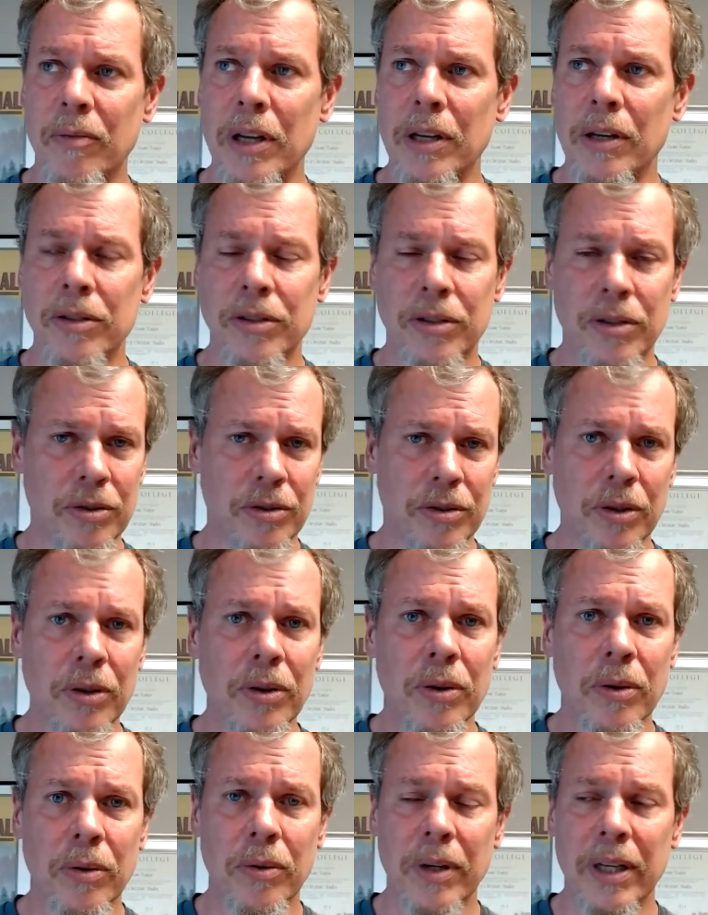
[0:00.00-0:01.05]
What you should
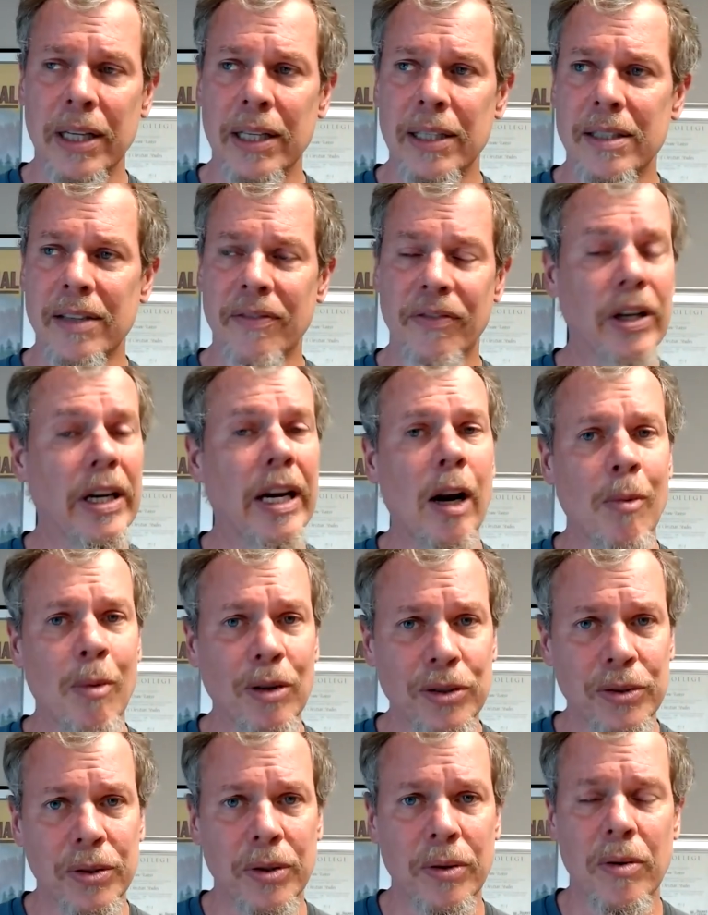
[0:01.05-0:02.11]
do is, if you care
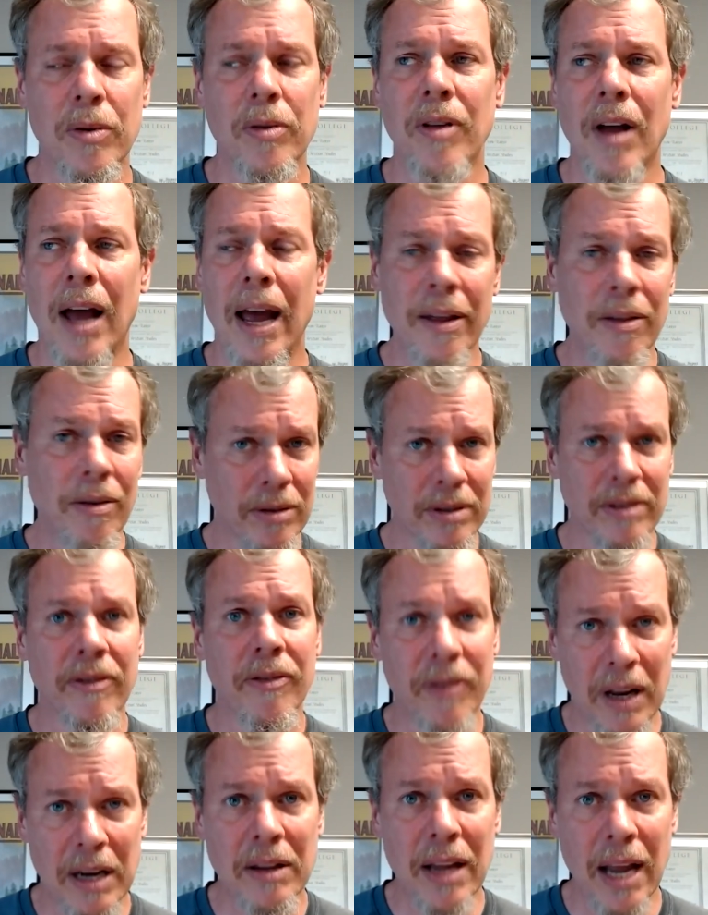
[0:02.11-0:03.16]
about truth, either
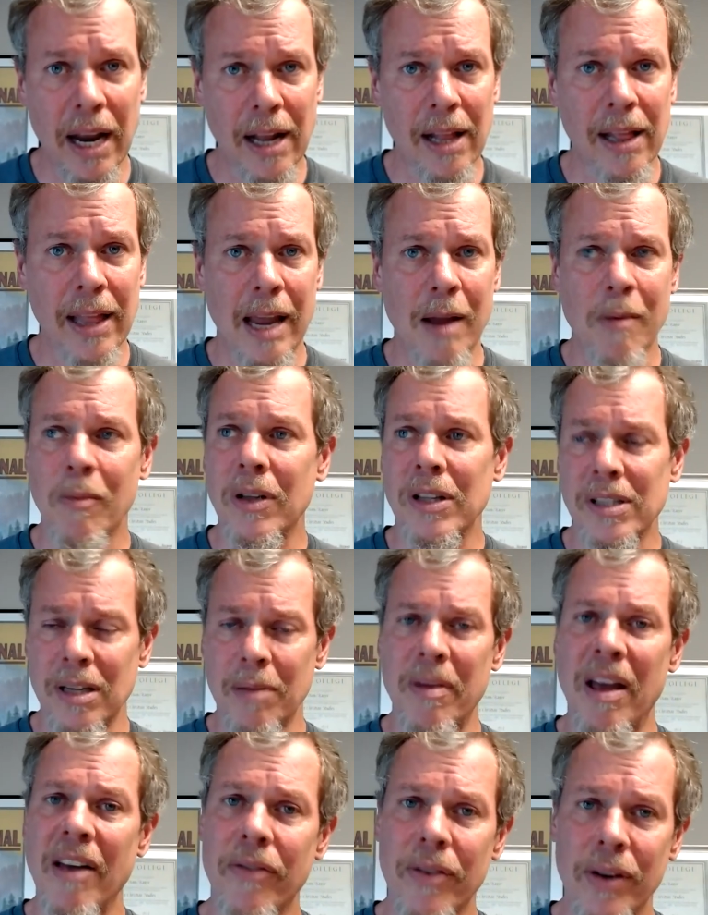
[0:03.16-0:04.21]
defend that claim with
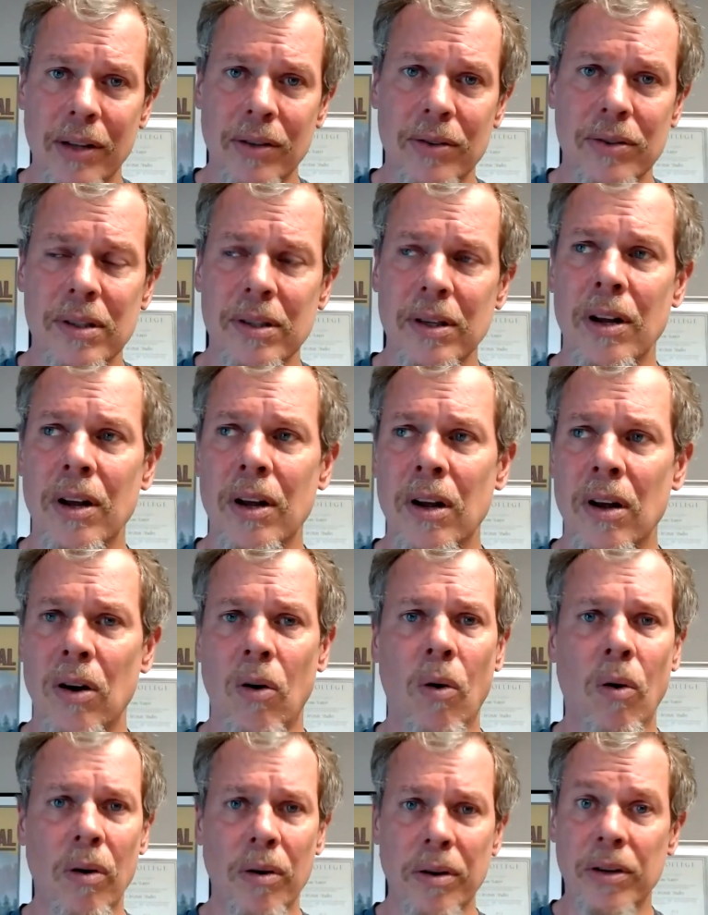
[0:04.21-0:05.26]
some evidence
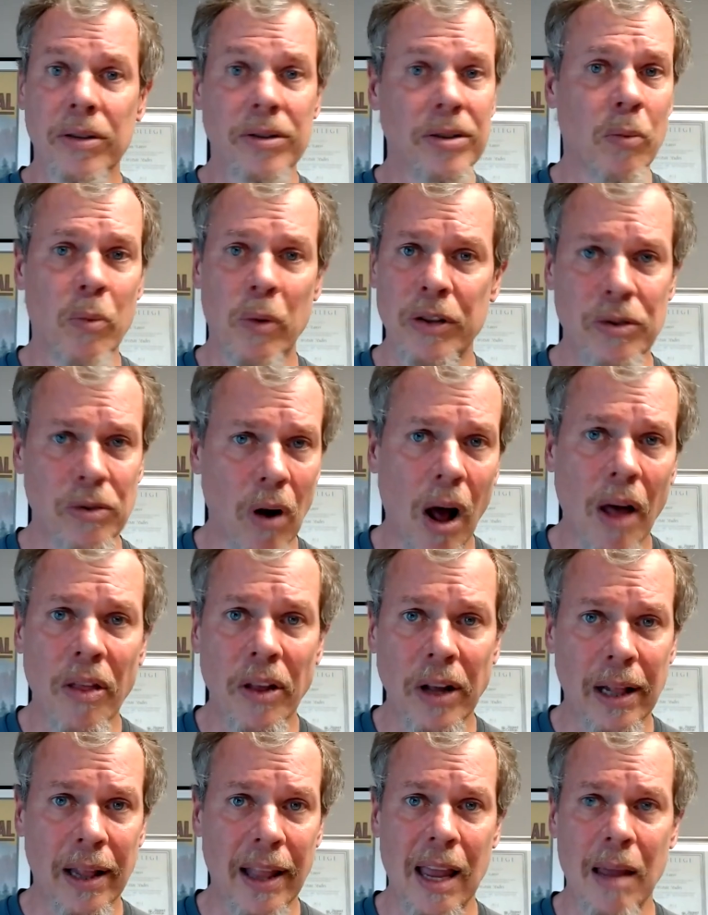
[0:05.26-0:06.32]
or you should withdraw
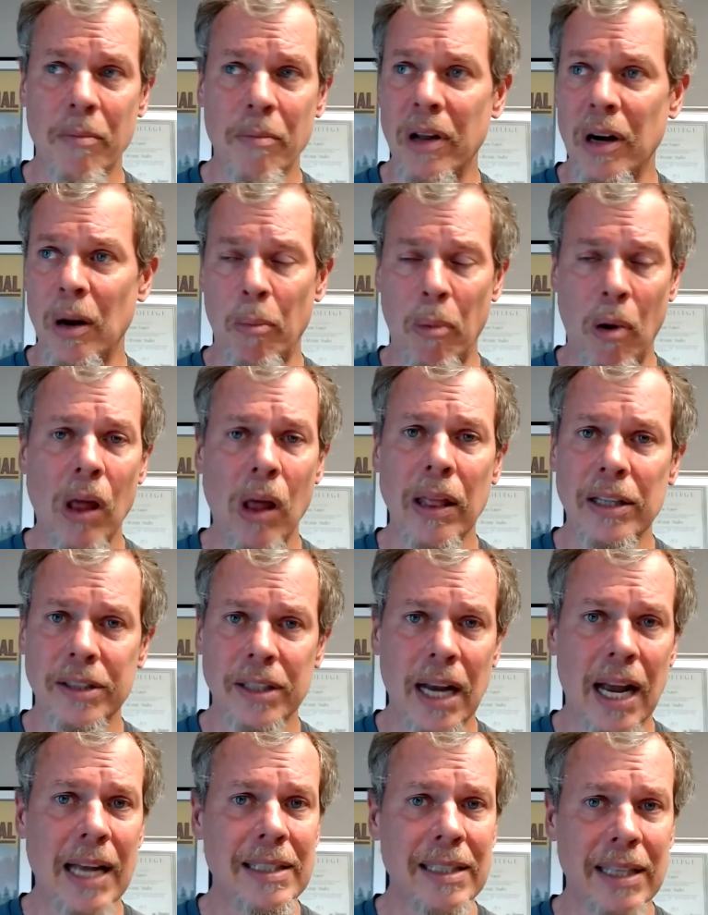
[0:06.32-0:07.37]
the claim and
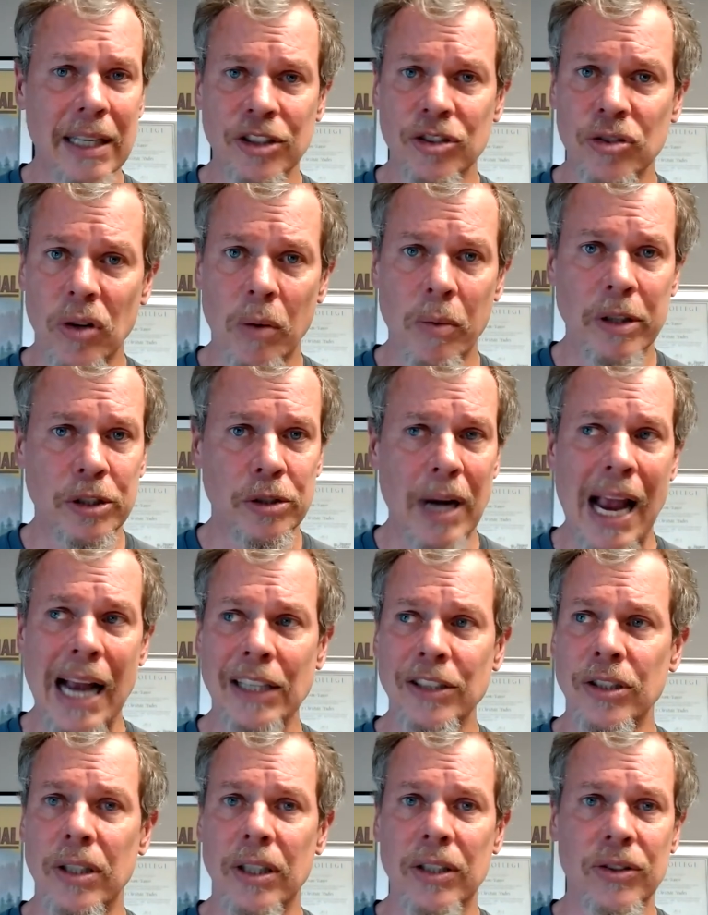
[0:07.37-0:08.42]
apologize, issue a
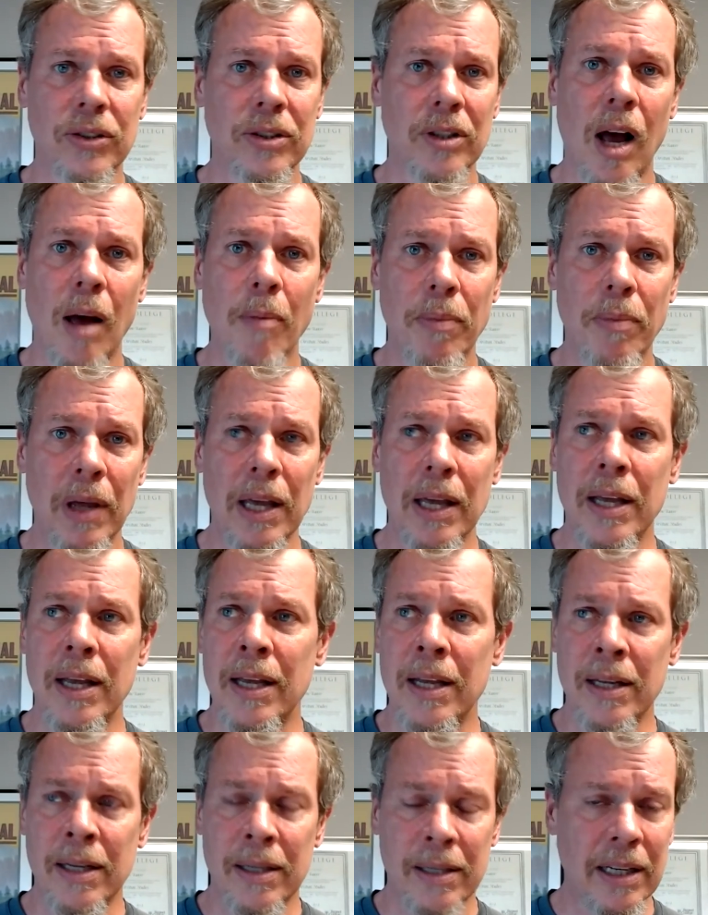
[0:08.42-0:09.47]
retraction, and stop
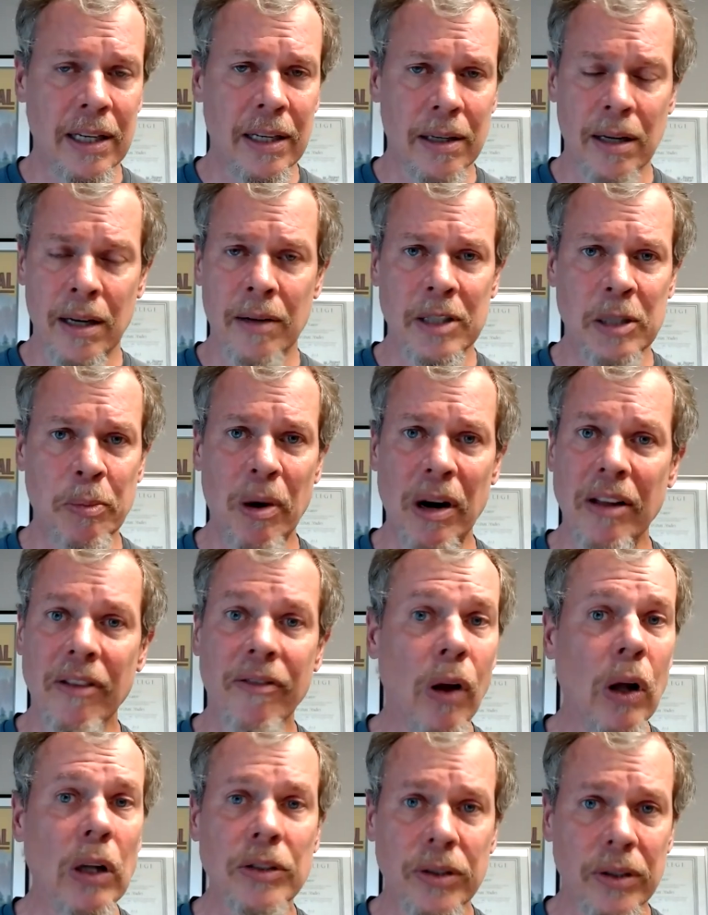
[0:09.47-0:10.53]
uh, spreading
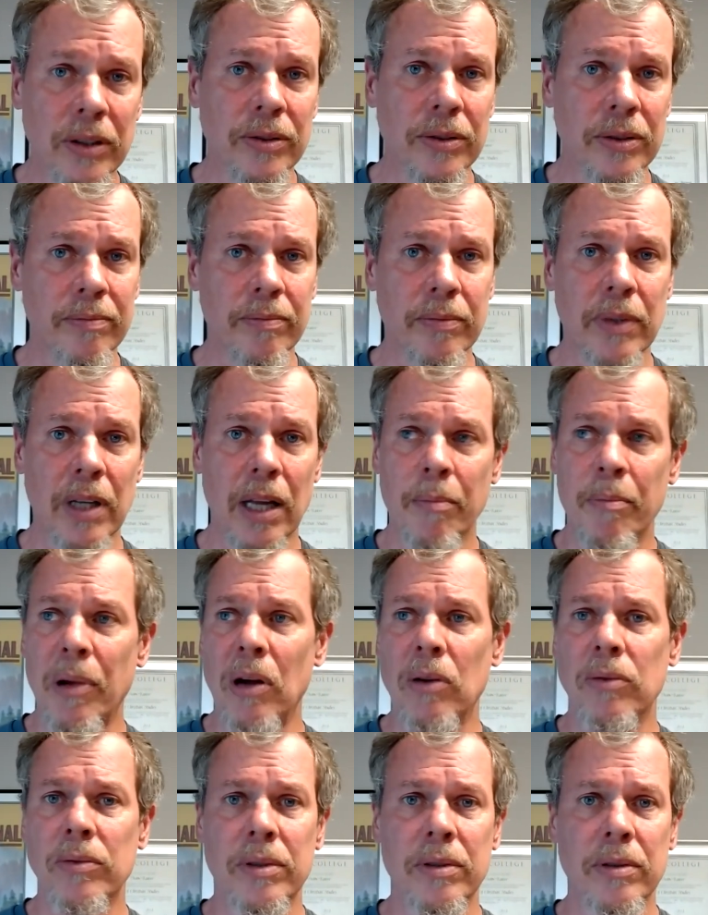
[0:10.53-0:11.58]
falsehoods
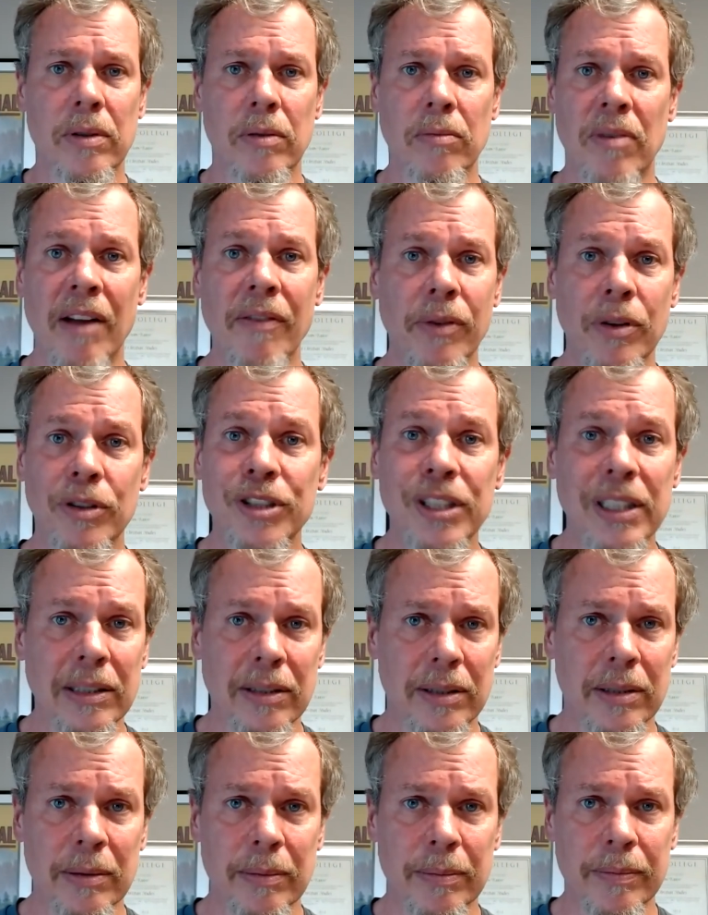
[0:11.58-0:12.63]
about
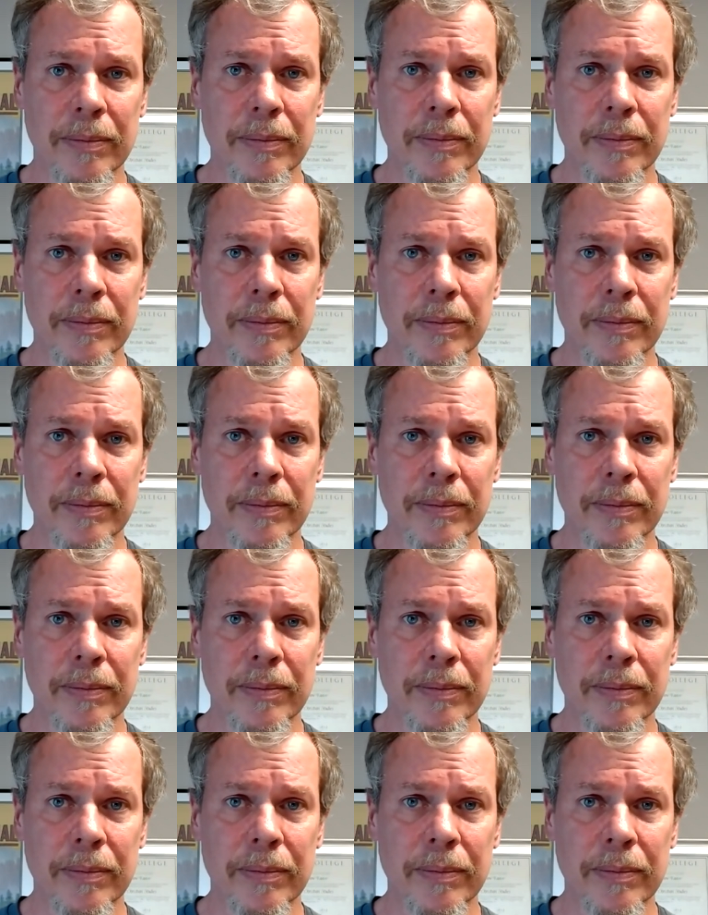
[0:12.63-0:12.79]
refugees.